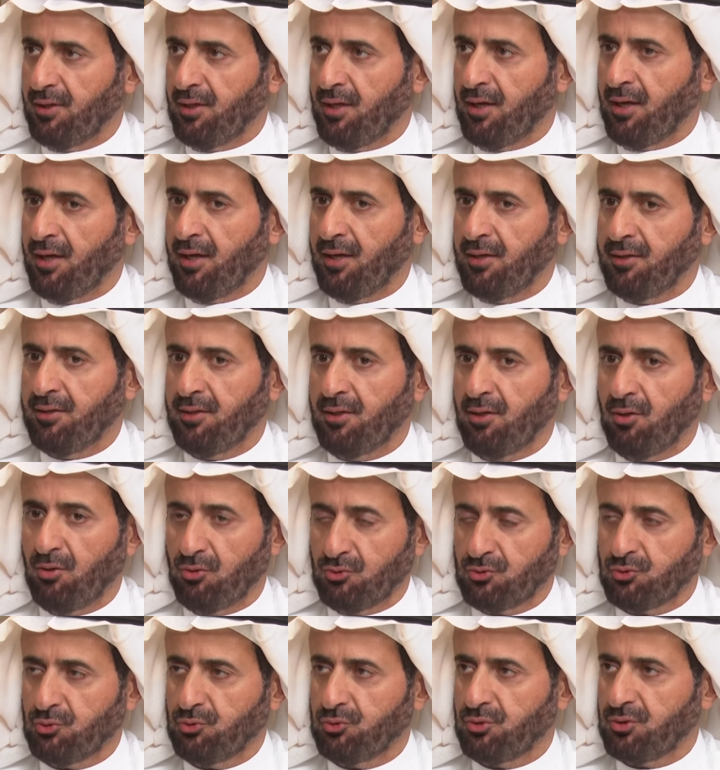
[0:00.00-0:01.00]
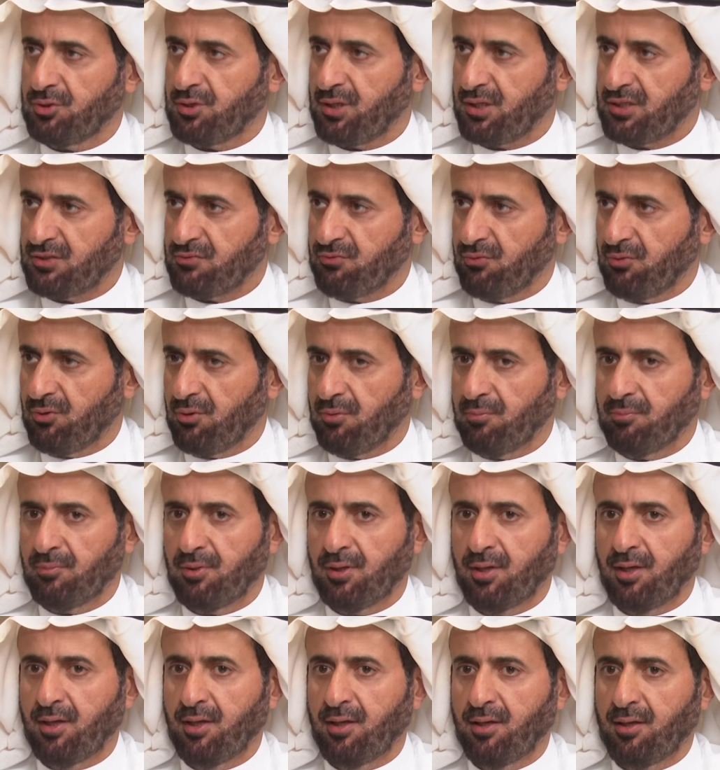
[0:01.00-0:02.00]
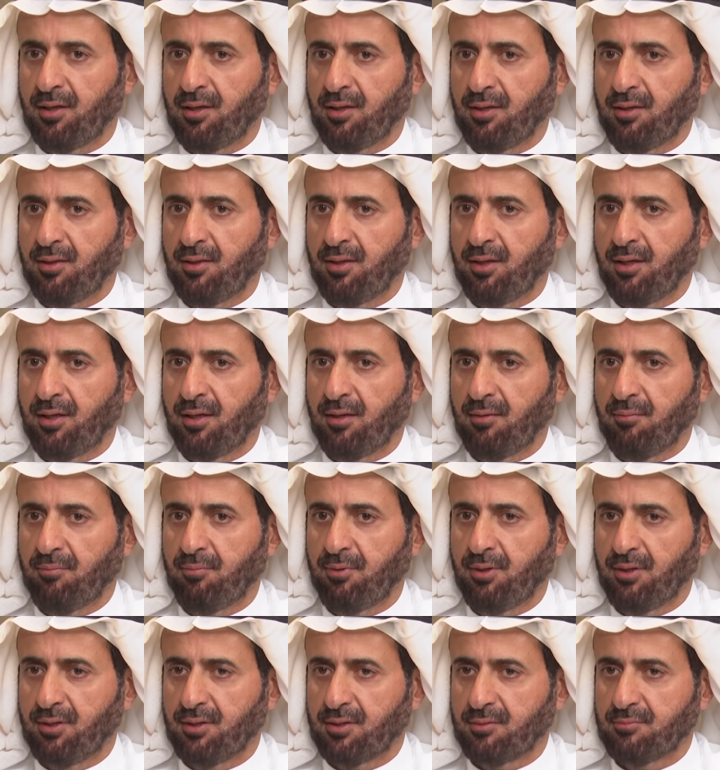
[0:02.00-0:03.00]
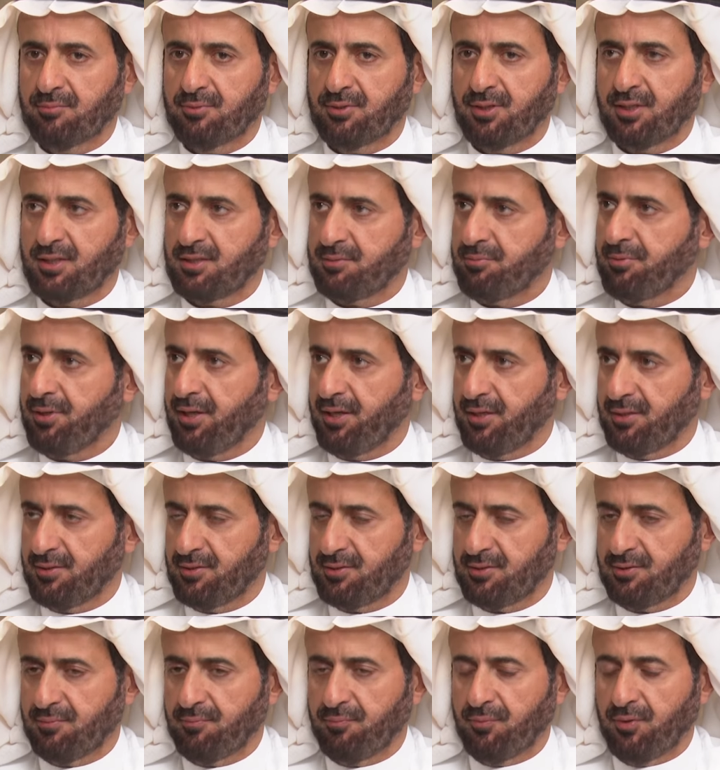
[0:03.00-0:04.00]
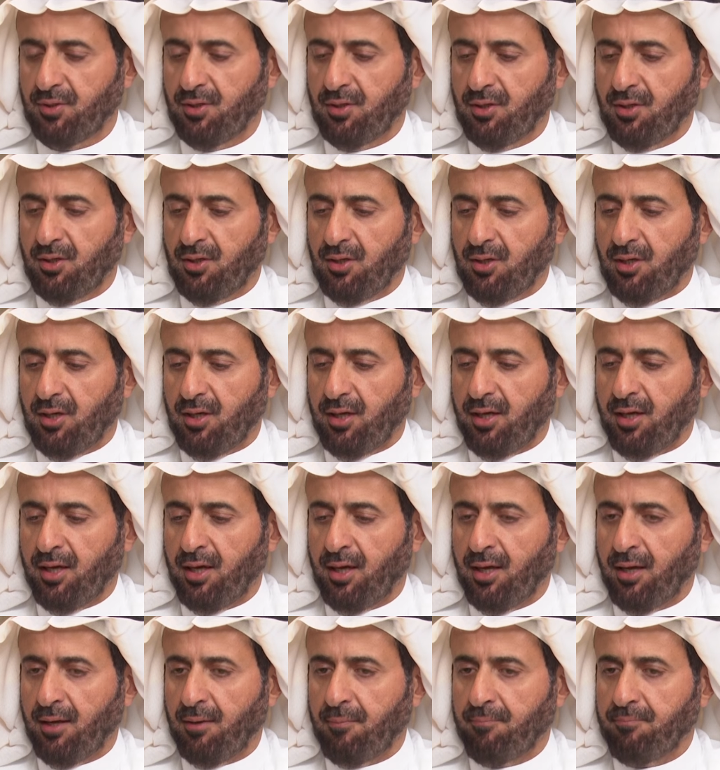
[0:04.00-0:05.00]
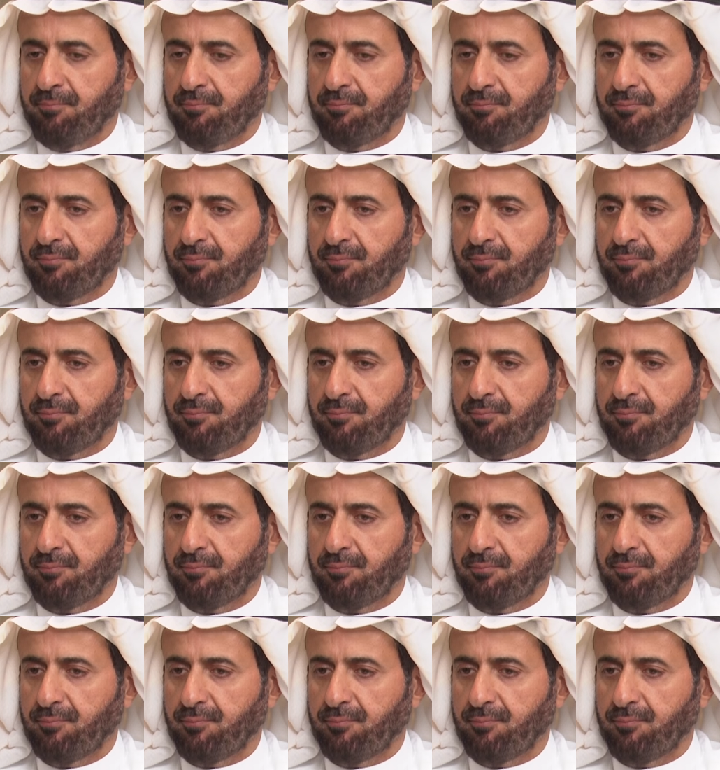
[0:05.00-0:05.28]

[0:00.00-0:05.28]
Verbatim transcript: and also to transform the pilgrims' experience. Correct.